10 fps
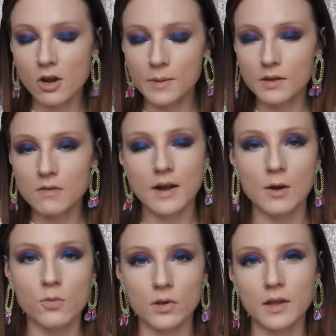I believe, and
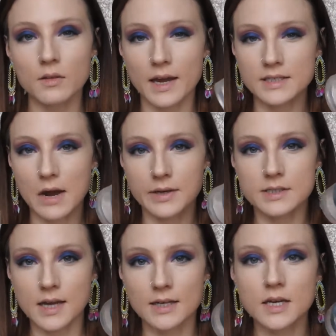I really liked how it
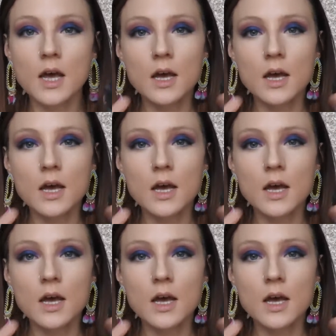set